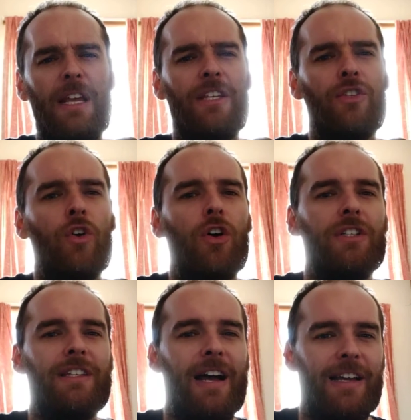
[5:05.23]
it's not
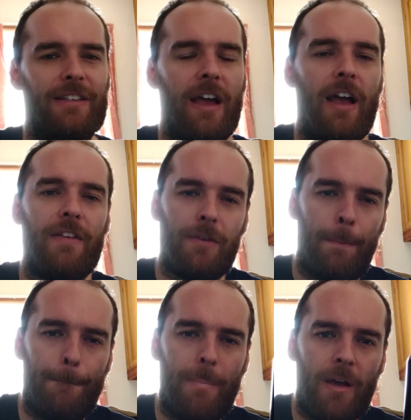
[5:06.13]
as nice as
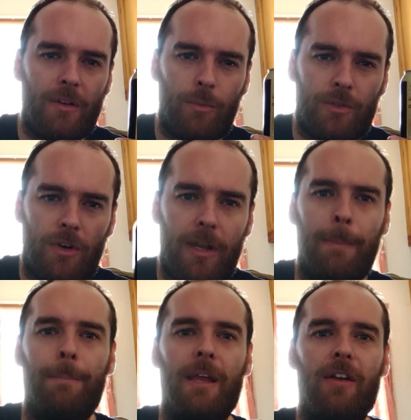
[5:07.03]
we're
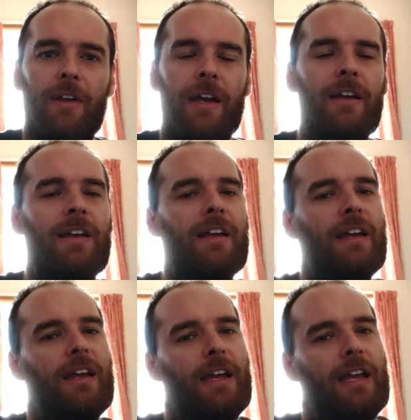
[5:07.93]
talking beer here.
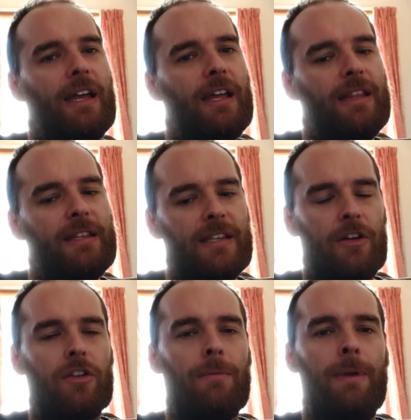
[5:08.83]
This hasn't
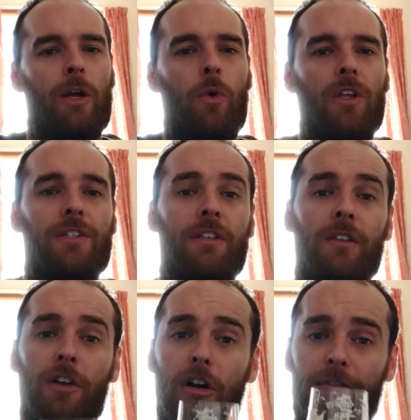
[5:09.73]
got the beer quality that
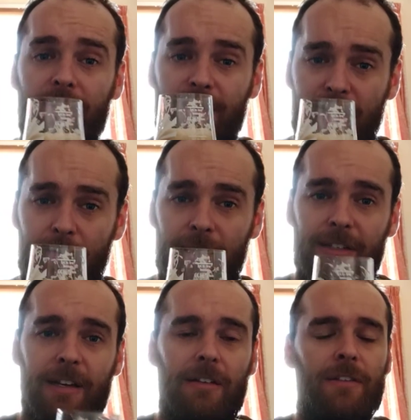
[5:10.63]
the coffee stout has
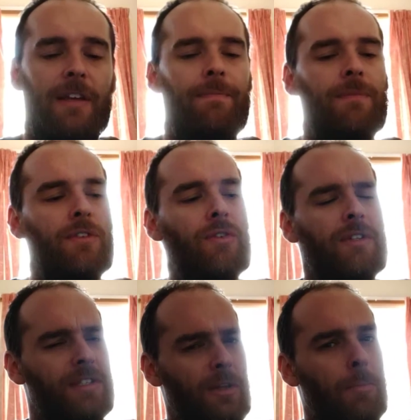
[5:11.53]
in Aldi, so
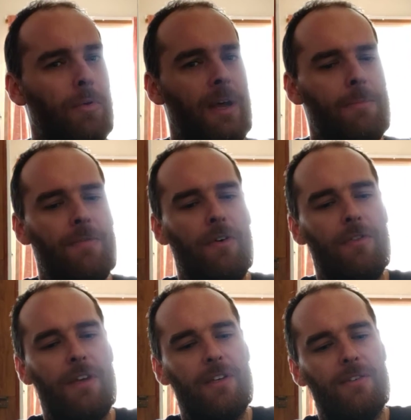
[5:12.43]
I'd still put that before
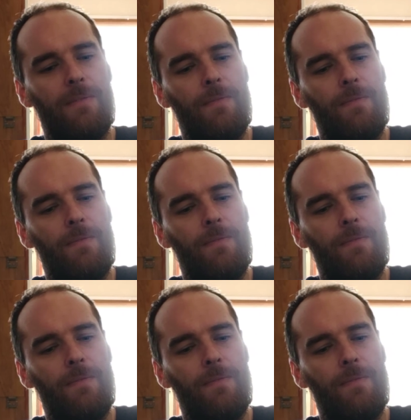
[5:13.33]
this.